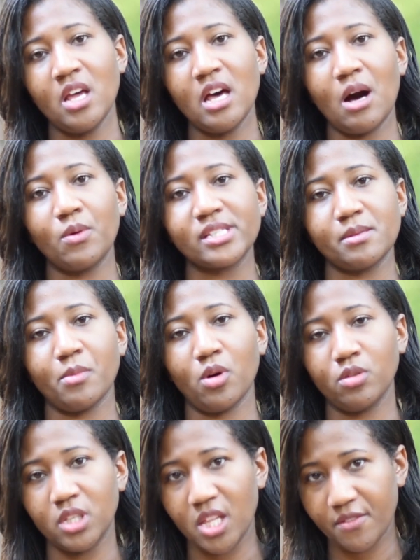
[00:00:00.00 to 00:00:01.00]
I wasn't
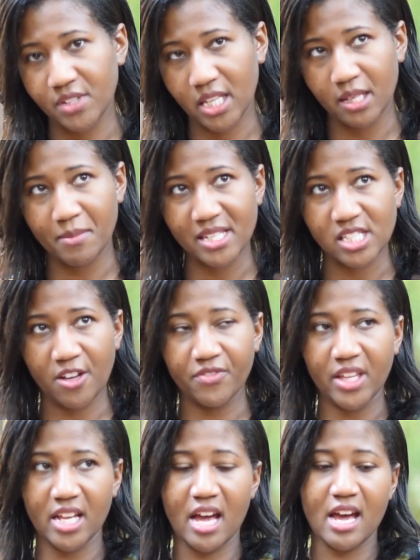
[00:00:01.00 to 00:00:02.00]
bold enough, telling myself
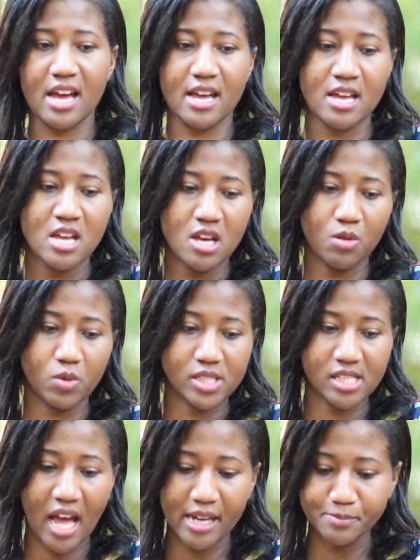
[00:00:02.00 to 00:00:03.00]
that I was
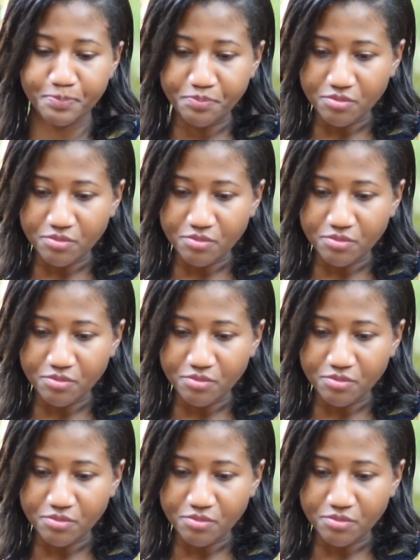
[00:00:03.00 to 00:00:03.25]
not